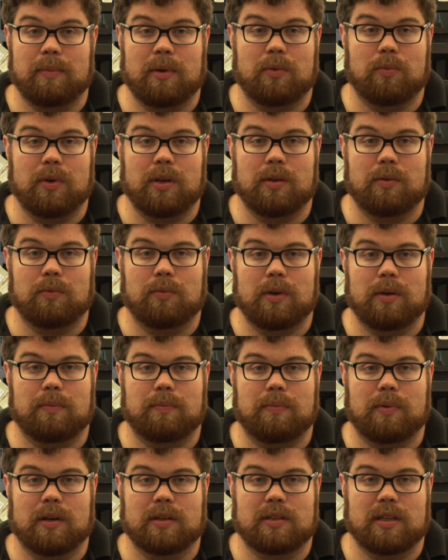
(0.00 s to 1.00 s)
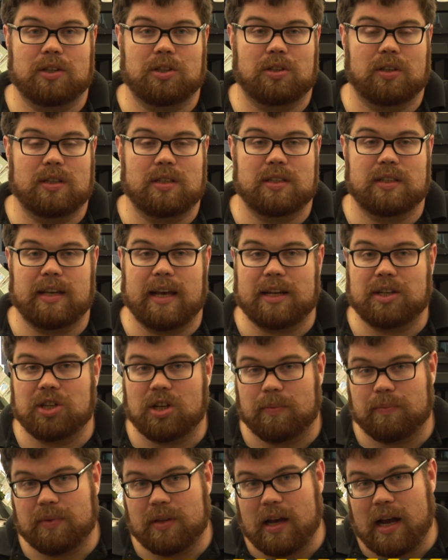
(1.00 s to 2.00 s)
I mean, we essentially
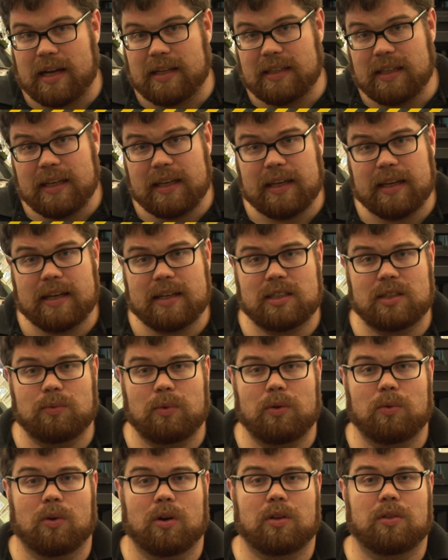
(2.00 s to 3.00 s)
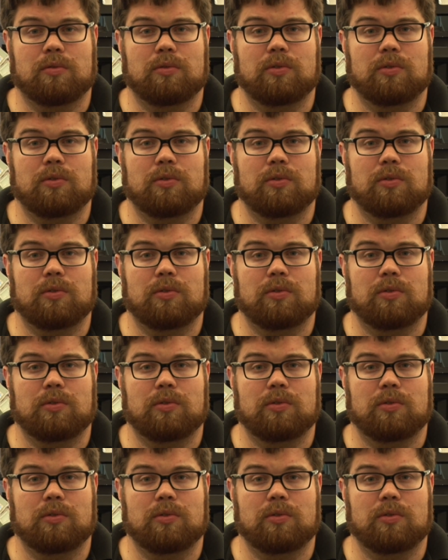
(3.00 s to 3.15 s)
sketch up the ideas and we work